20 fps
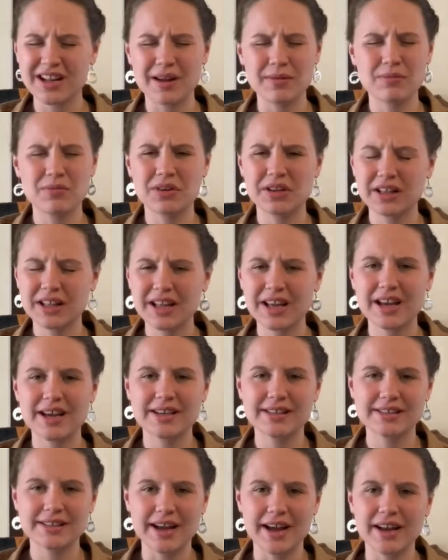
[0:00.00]
I'm really
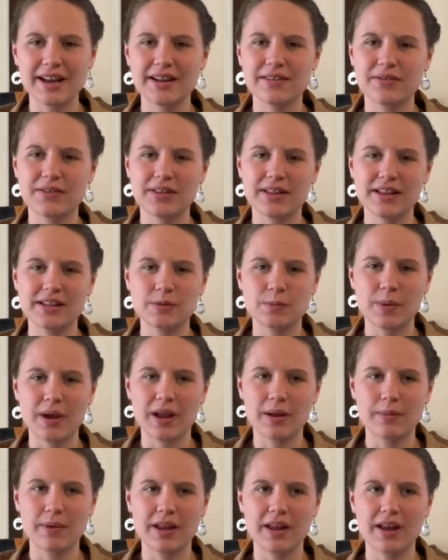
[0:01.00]
excited for this
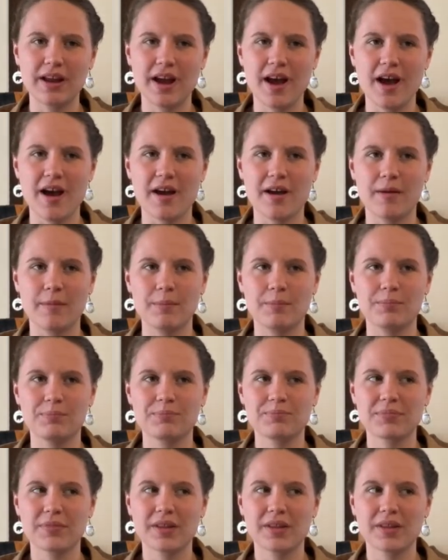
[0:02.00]
baby. Um,